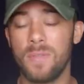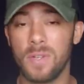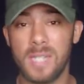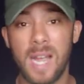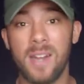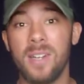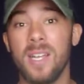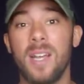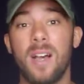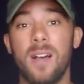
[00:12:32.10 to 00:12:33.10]
if you're tired
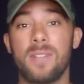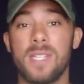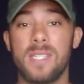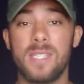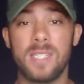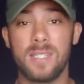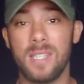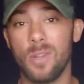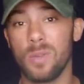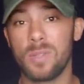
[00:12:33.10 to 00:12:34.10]
of
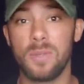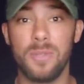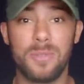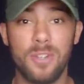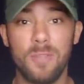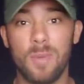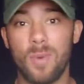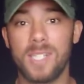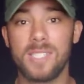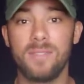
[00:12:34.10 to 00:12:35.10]
consistently going through YouTube and
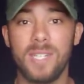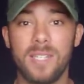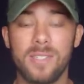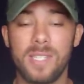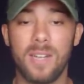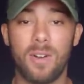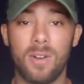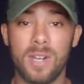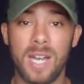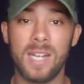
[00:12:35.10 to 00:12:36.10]
watching videos that
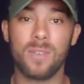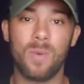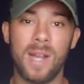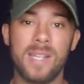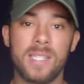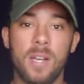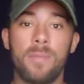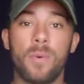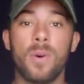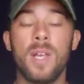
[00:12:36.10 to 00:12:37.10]
are not quite as
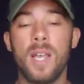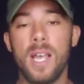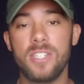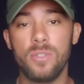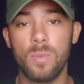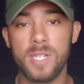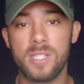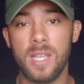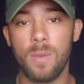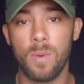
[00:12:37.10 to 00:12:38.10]
helpful as you wish
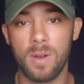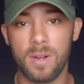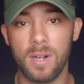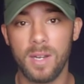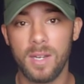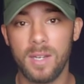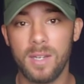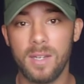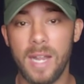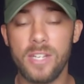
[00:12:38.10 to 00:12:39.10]
they were,
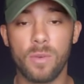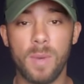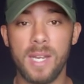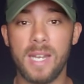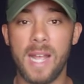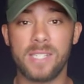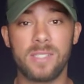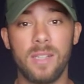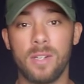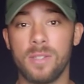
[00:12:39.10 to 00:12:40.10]
and you're ready to
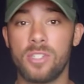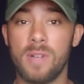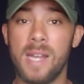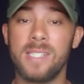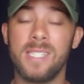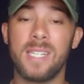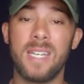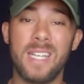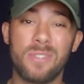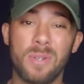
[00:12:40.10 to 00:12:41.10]
actually learn the strategies and
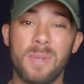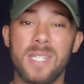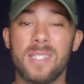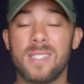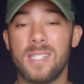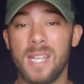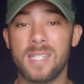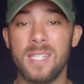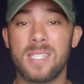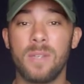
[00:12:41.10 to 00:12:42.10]
entry reasons, the
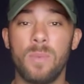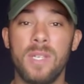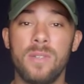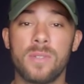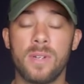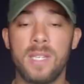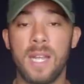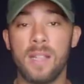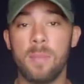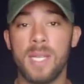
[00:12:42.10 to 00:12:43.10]
techniques that we use on a
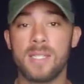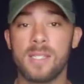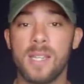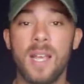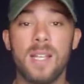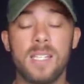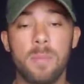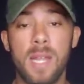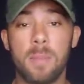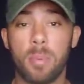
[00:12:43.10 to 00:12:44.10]
daily basis to
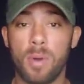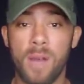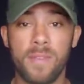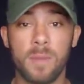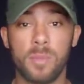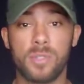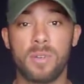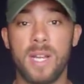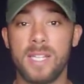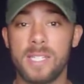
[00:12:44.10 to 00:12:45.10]
make profitable
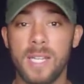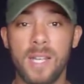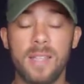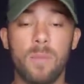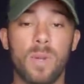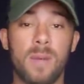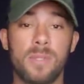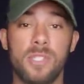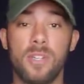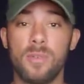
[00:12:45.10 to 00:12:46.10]
trades, then what I
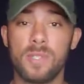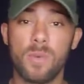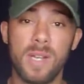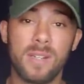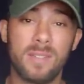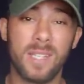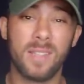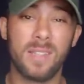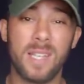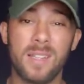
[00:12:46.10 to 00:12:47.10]
want you to do is go ahead and click
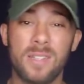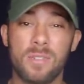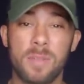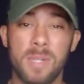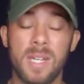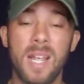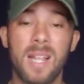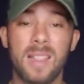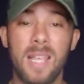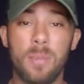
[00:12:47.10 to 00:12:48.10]
the link in the description
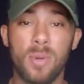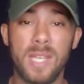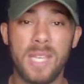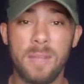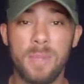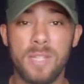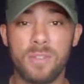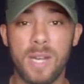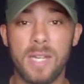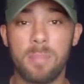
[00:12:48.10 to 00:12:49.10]
labeled EAP
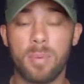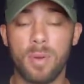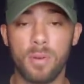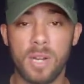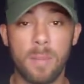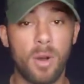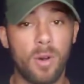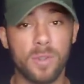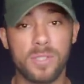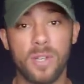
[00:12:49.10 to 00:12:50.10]
Training Program.
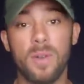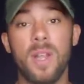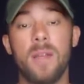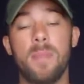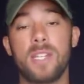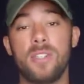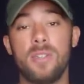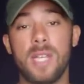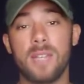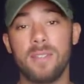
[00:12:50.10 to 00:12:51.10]
Also, make sure you
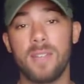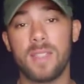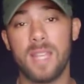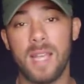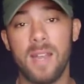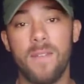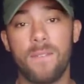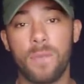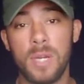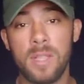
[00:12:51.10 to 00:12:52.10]
take a look at that
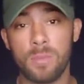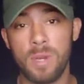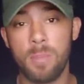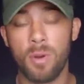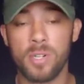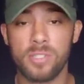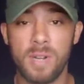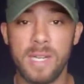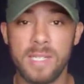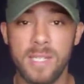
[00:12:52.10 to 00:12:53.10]
free 3-part
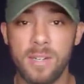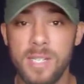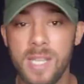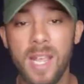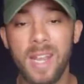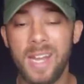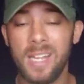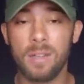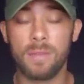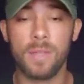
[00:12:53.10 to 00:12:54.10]
training series.
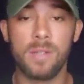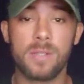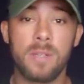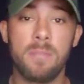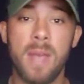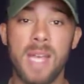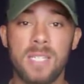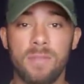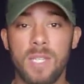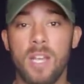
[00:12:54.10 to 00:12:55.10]
Either of those could
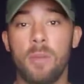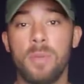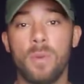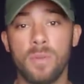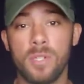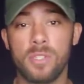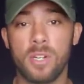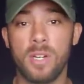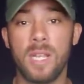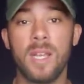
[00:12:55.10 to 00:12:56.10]
massively help you on your
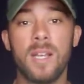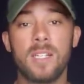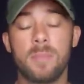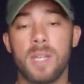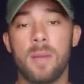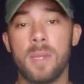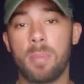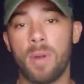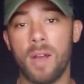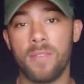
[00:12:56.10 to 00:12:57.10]
journey to becoming
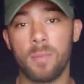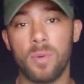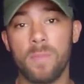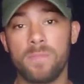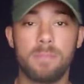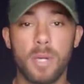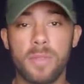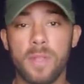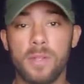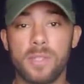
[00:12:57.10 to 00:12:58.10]
profitable. Both
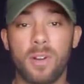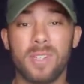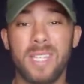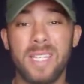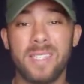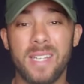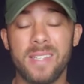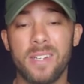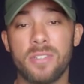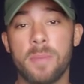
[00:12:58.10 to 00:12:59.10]
of those are linked in
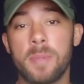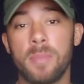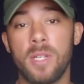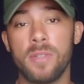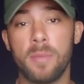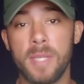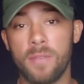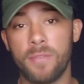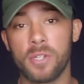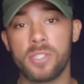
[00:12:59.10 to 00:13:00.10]
the description below. They'll be the
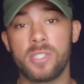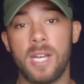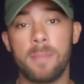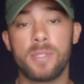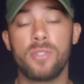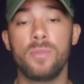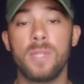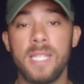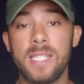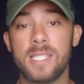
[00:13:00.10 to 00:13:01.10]
first top 2
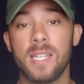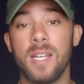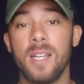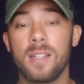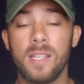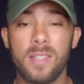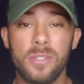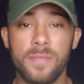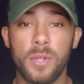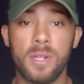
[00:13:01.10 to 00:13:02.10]
links. Click
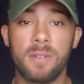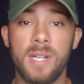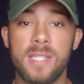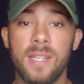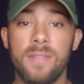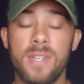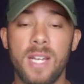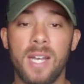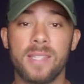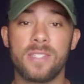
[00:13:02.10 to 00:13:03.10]
those if you're interested. If
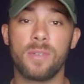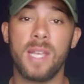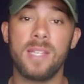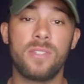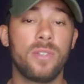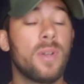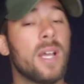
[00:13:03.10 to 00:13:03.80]
not, that's okay too.